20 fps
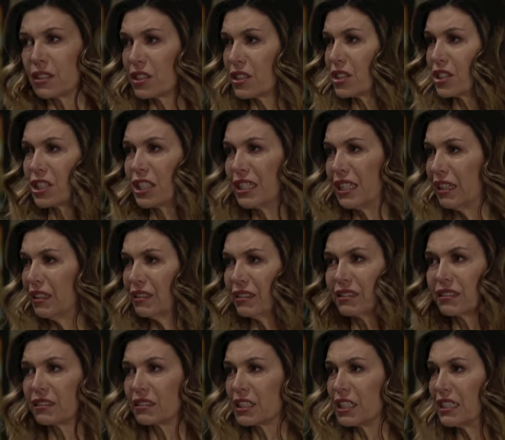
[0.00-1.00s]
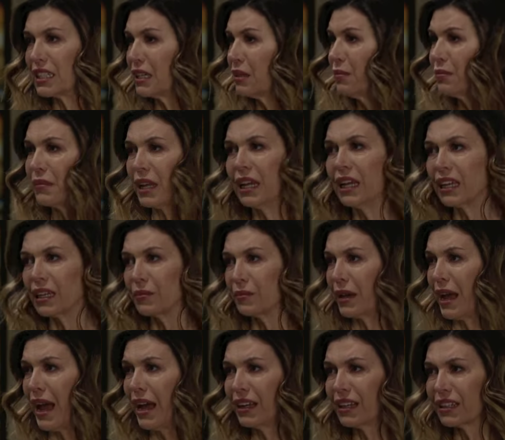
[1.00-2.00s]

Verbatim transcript: She, she didn't make it, Mac.